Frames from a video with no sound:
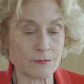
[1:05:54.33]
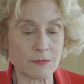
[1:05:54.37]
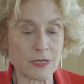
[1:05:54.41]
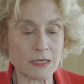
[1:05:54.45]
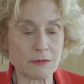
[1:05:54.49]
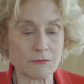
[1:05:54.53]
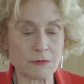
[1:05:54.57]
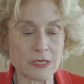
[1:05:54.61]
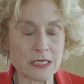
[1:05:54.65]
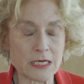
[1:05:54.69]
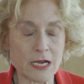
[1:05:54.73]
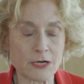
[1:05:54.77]

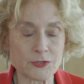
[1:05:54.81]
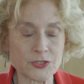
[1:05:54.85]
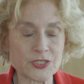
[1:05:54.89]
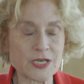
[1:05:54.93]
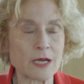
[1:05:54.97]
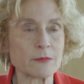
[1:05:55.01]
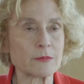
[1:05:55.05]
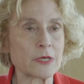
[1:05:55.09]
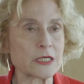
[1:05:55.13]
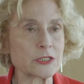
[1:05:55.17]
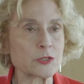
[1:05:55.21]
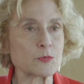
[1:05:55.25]
We know
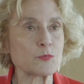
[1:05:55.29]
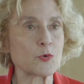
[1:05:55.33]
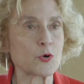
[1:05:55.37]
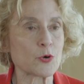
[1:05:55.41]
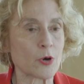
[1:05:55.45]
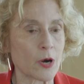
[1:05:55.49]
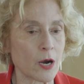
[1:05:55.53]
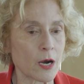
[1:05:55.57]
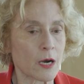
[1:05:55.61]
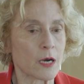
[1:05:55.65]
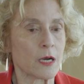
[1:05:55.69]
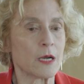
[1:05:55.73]
so much
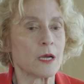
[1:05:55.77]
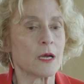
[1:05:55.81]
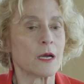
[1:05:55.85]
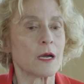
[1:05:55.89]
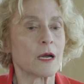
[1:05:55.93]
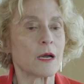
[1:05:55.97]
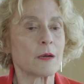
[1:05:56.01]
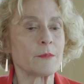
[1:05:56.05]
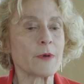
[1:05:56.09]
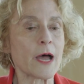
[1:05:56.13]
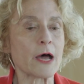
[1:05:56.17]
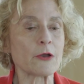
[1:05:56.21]
more
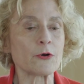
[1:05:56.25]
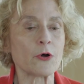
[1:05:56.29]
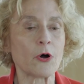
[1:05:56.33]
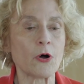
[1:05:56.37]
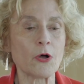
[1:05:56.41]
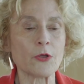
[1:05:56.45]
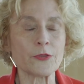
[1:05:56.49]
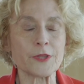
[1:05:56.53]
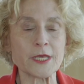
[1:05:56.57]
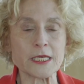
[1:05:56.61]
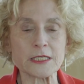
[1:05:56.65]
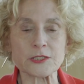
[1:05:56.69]
about
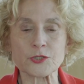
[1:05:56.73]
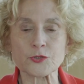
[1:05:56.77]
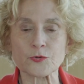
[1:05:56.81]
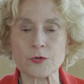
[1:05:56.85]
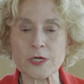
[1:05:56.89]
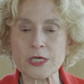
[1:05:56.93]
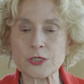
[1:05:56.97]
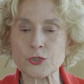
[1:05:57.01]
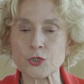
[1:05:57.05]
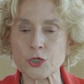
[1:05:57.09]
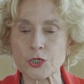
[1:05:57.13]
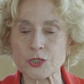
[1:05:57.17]
all these
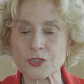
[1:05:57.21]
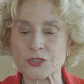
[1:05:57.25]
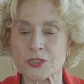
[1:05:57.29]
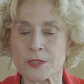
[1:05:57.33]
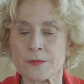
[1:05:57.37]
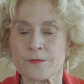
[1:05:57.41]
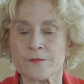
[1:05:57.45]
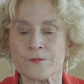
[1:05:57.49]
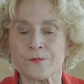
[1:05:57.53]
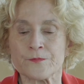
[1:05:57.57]
creatures.